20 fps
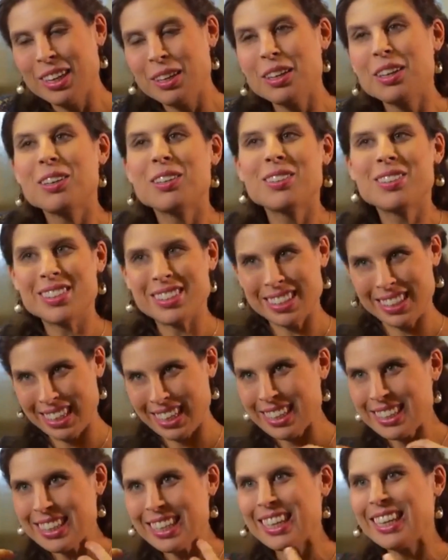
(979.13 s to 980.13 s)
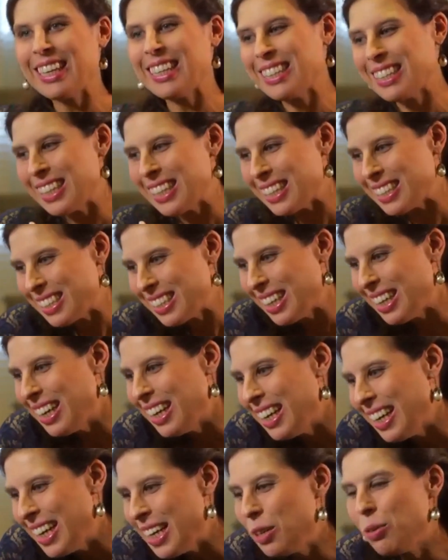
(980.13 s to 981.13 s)
because
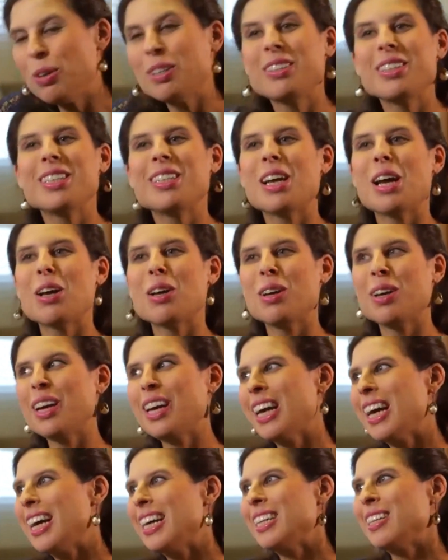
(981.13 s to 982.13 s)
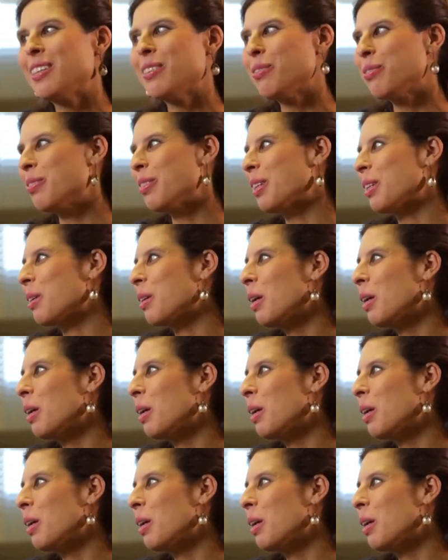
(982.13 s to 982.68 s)
it was a kind of